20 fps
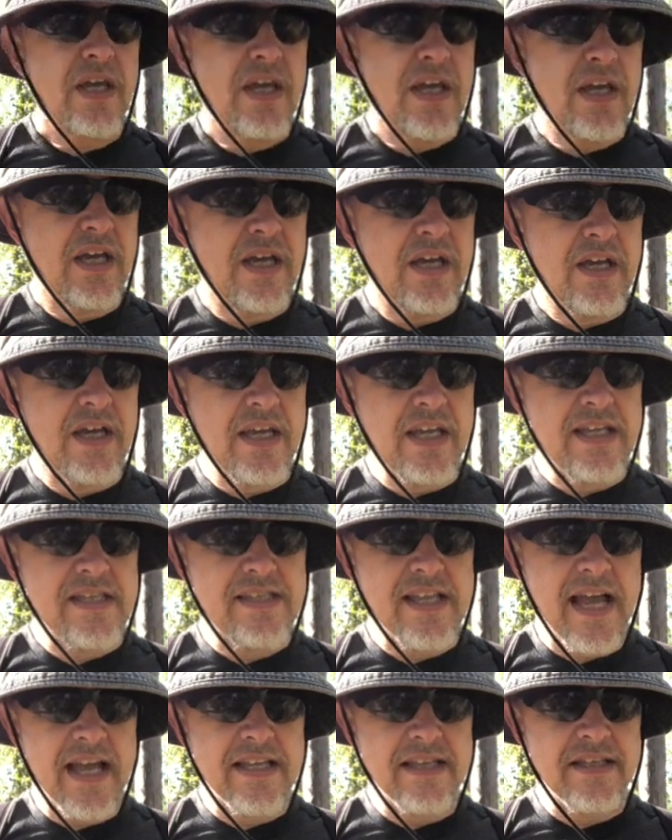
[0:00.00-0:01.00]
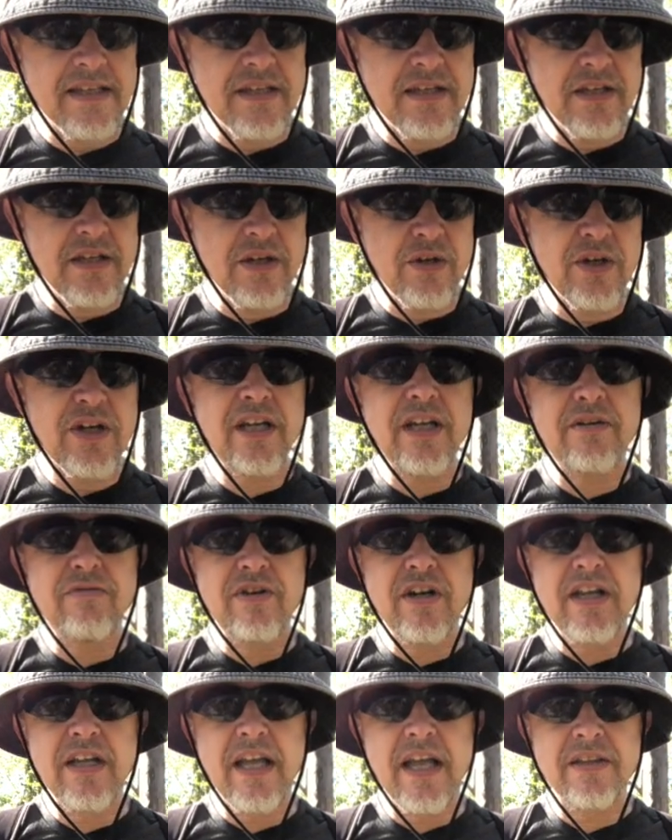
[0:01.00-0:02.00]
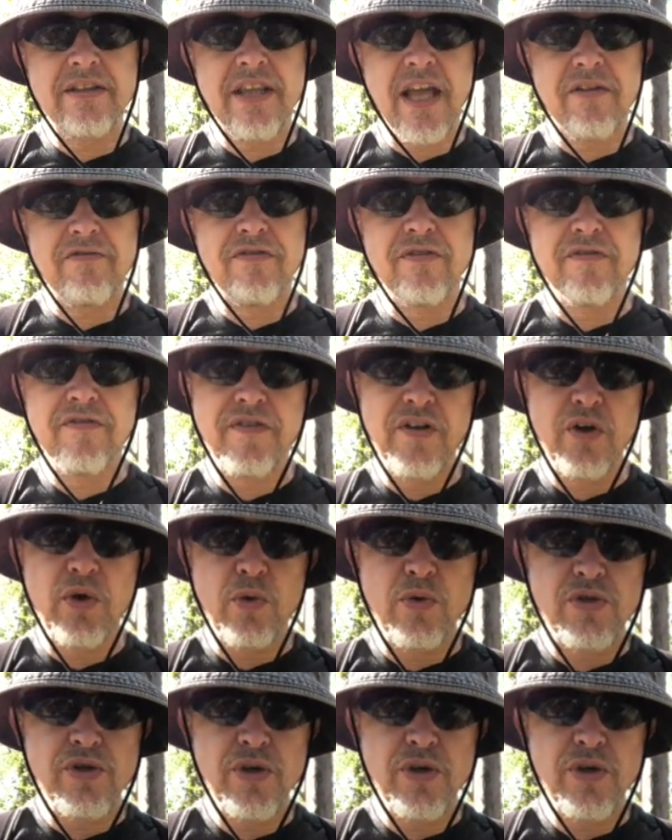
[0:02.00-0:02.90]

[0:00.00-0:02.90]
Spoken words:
is that you're looking at really at depth of field.